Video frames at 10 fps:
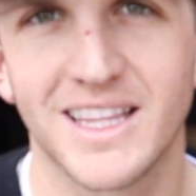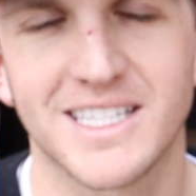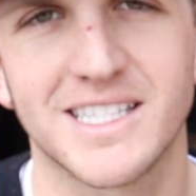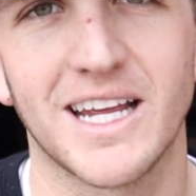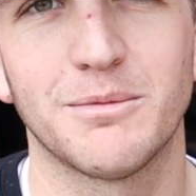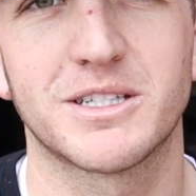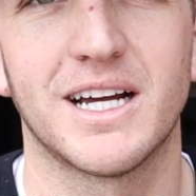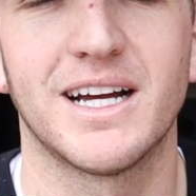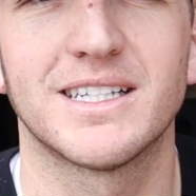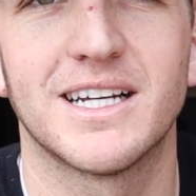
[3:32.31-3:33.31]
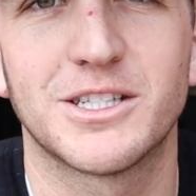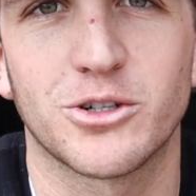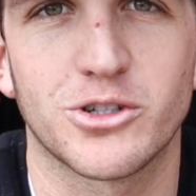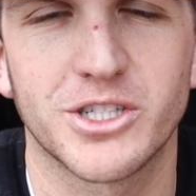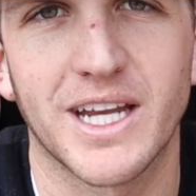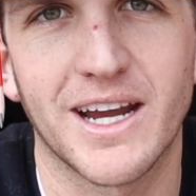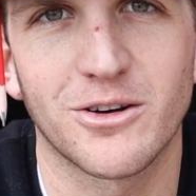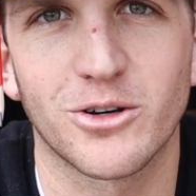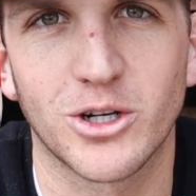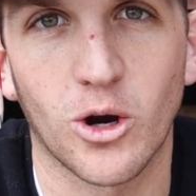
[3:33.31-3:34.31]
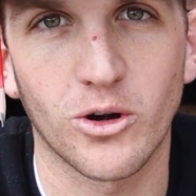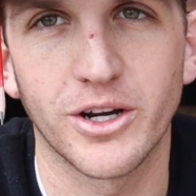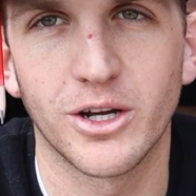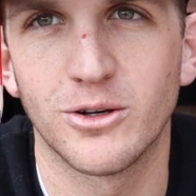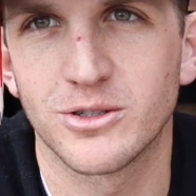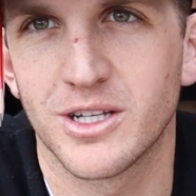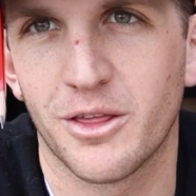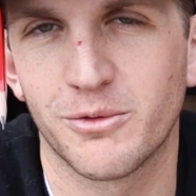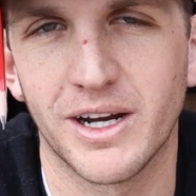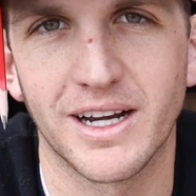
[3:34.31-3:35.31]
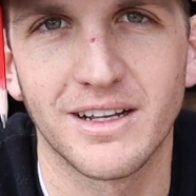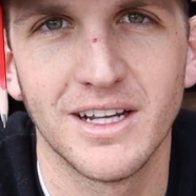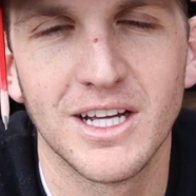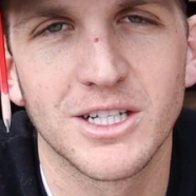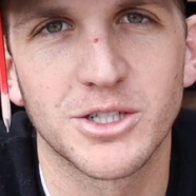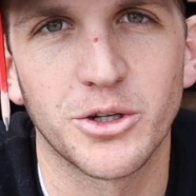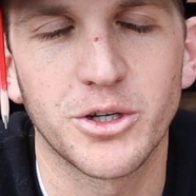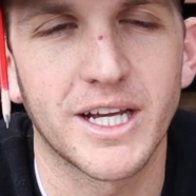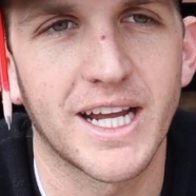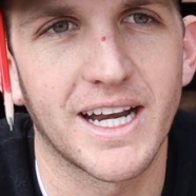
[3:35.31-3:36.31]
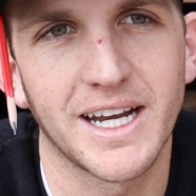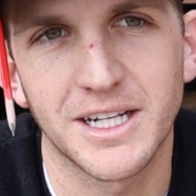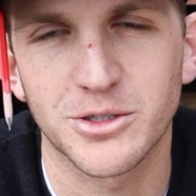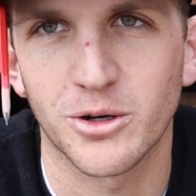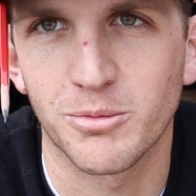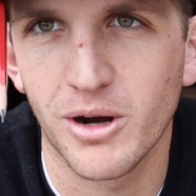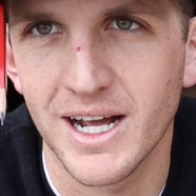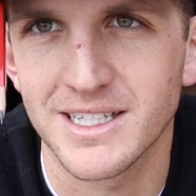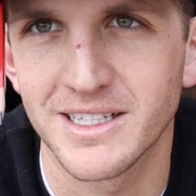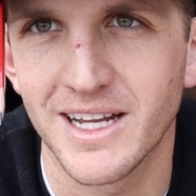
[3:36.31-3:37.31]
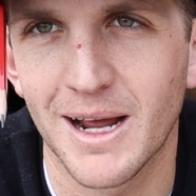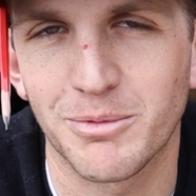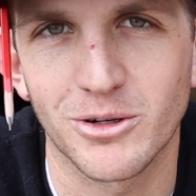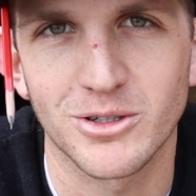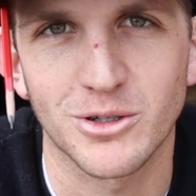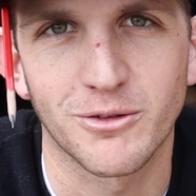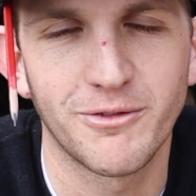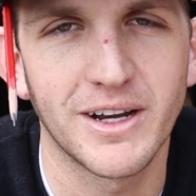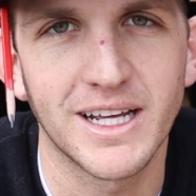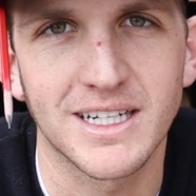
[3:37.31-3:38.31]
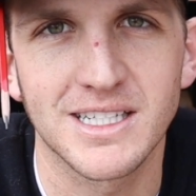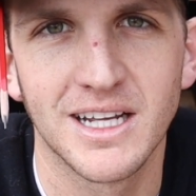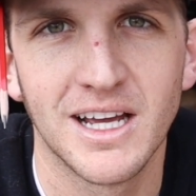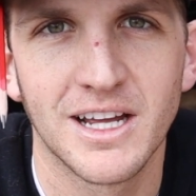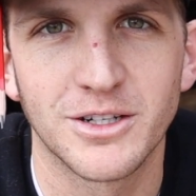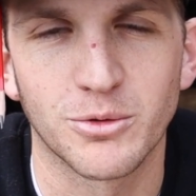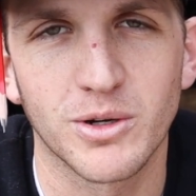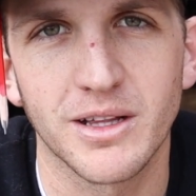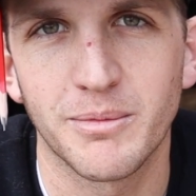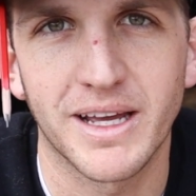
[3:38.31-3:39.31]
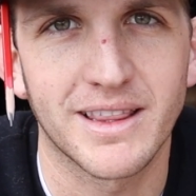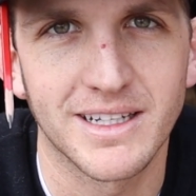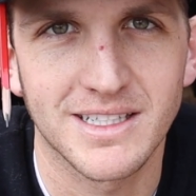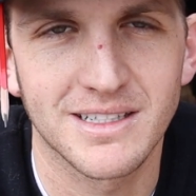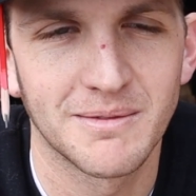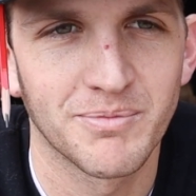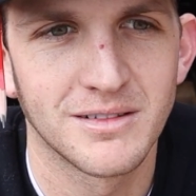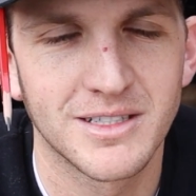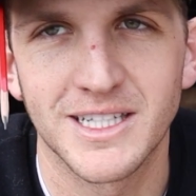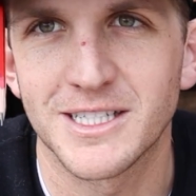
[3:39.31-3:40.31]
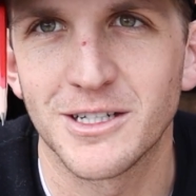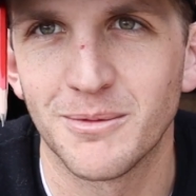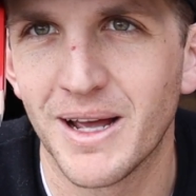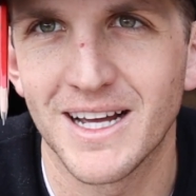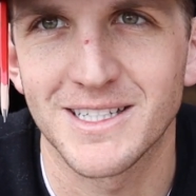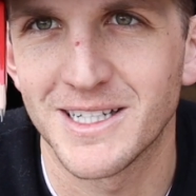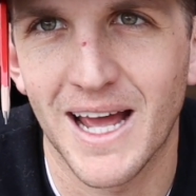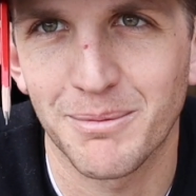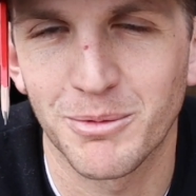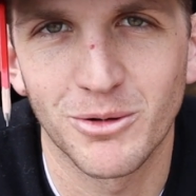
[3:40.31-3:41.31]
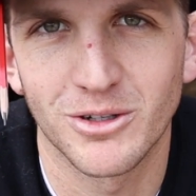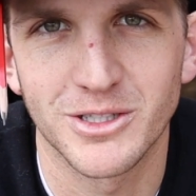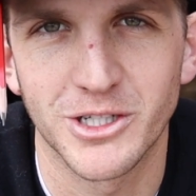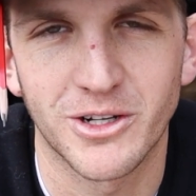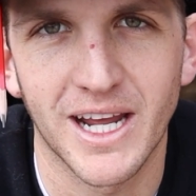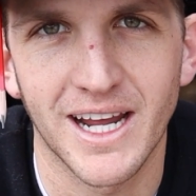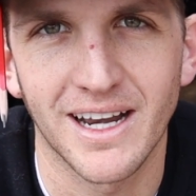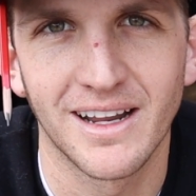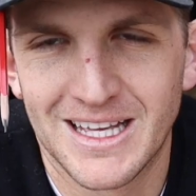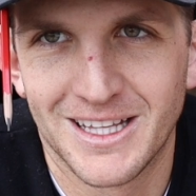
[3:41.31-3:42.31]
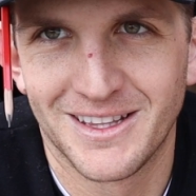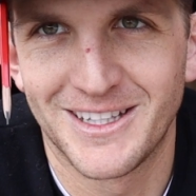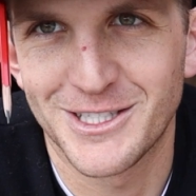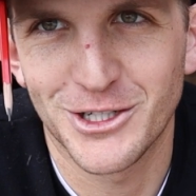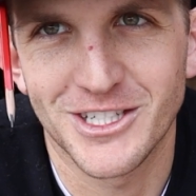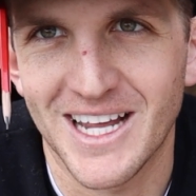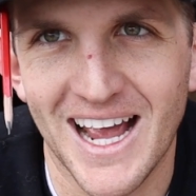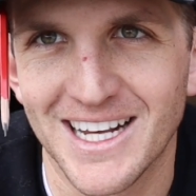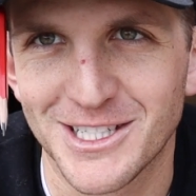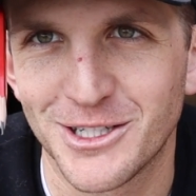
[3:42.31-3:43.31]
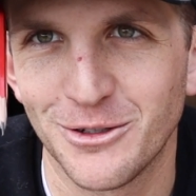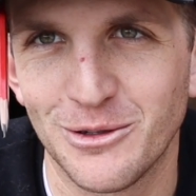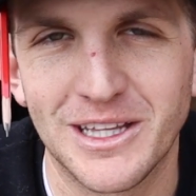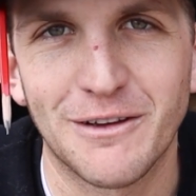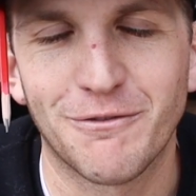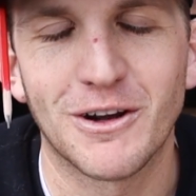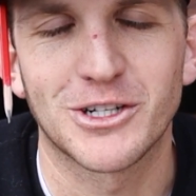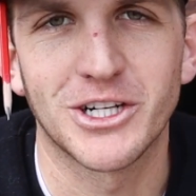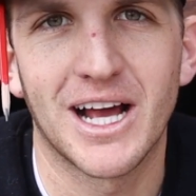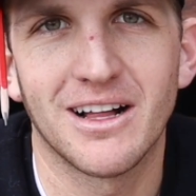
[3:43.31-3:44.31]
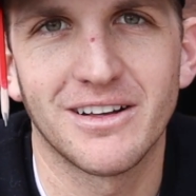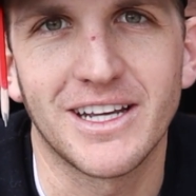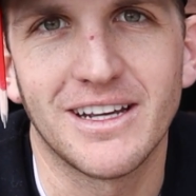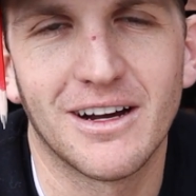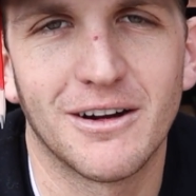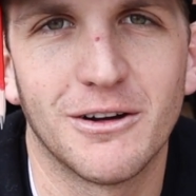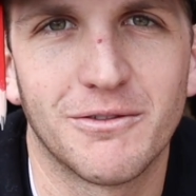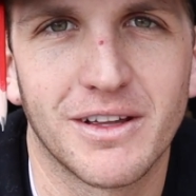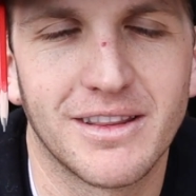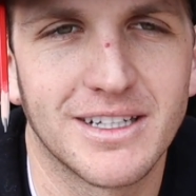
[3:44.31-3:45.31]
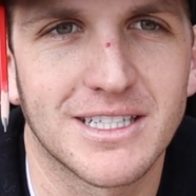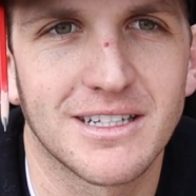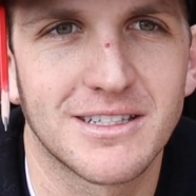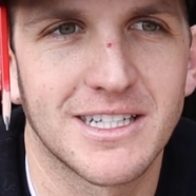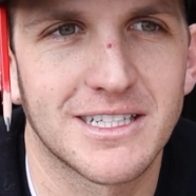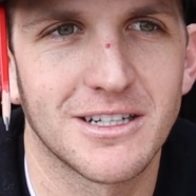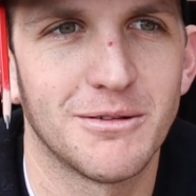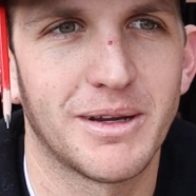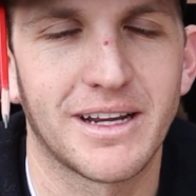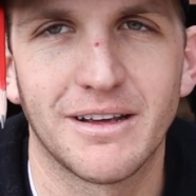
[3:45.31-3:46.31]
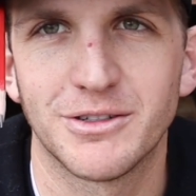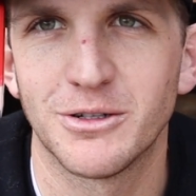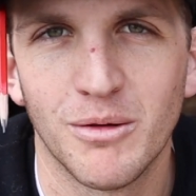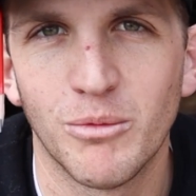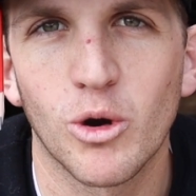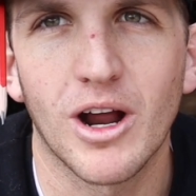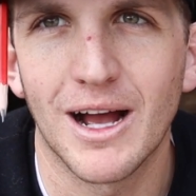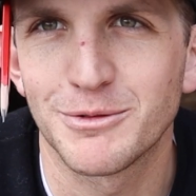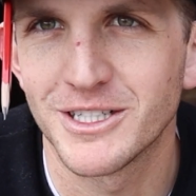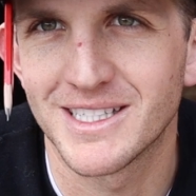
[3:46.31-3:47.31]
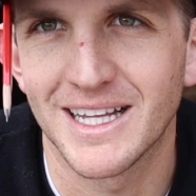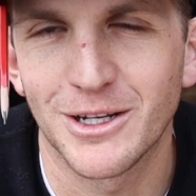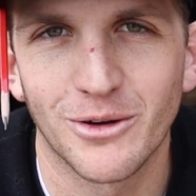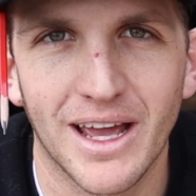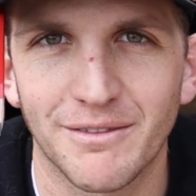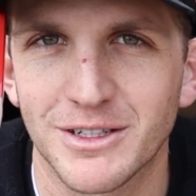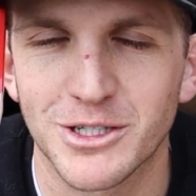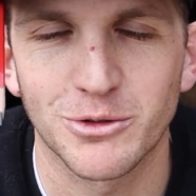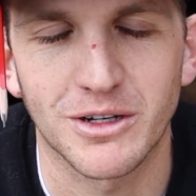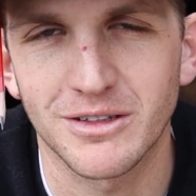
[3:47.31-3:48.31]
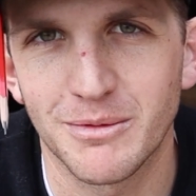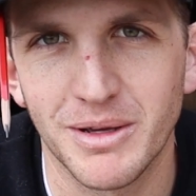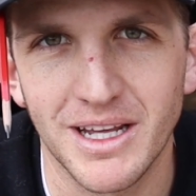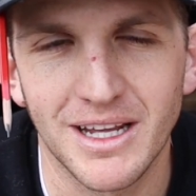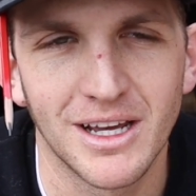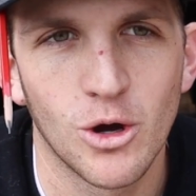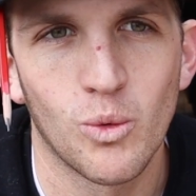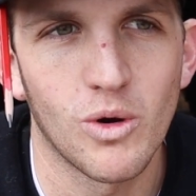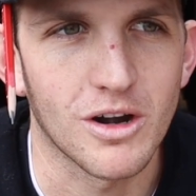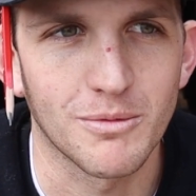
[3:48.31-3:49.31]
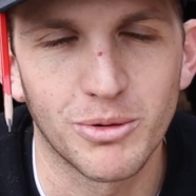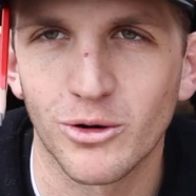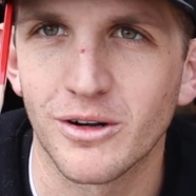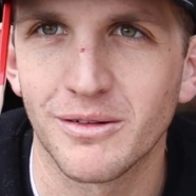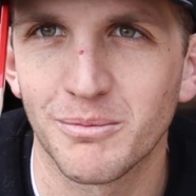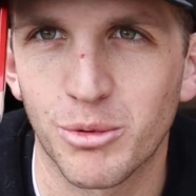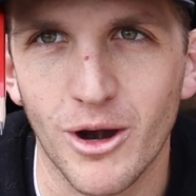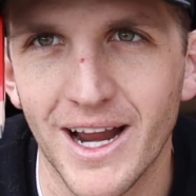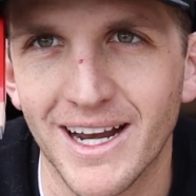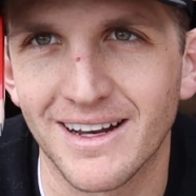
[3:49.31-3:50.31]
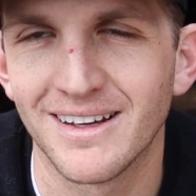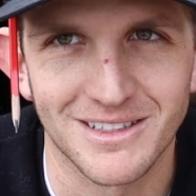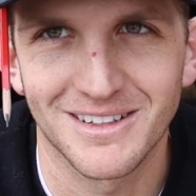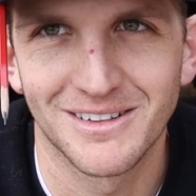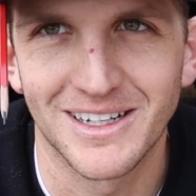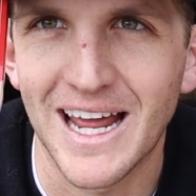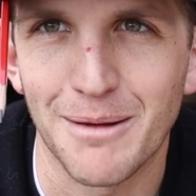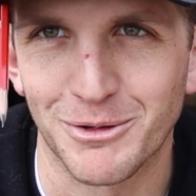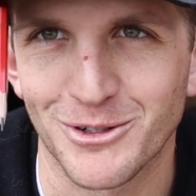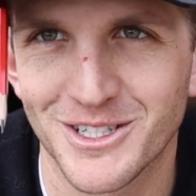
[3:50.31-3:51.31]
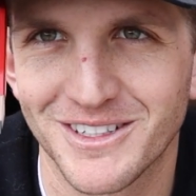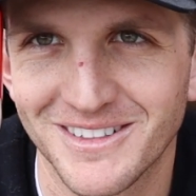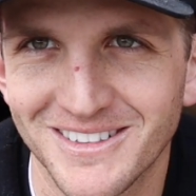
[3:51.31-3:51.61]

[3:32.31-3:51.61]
the same size as your standard garden hose thread. So you can get any sort of brass adapters or fittings to really make this system as adaptable as you can. This just adds to the functionality of this system and gives you more options that don't have to strictly be Waterport brand adapters.